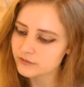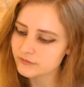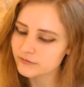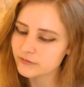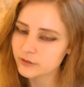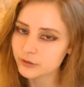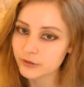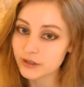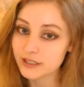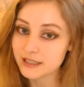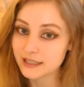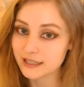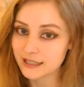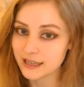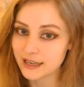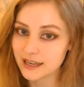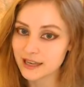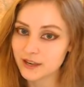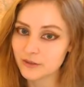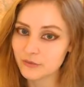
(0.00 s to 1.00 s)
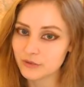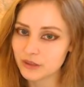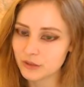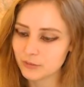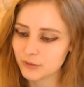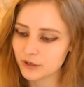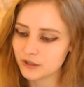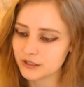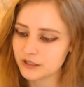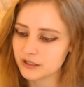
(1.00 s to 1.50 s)
resonate with the
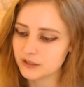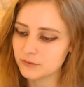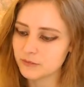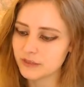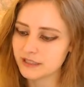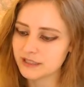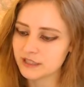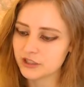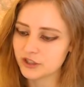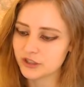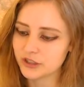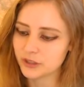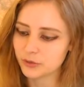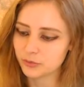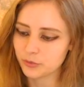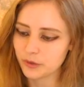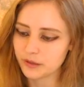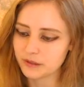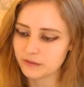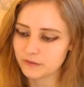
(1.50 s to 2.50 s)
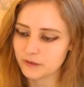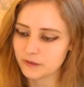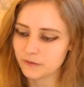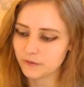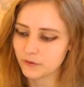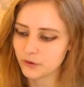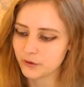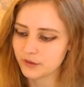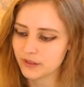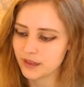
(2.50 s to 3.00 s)
parts of the message that are relevant
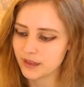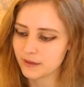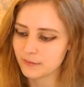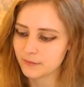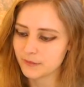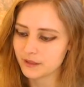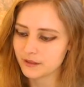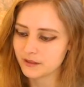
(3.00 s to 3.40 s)
for them.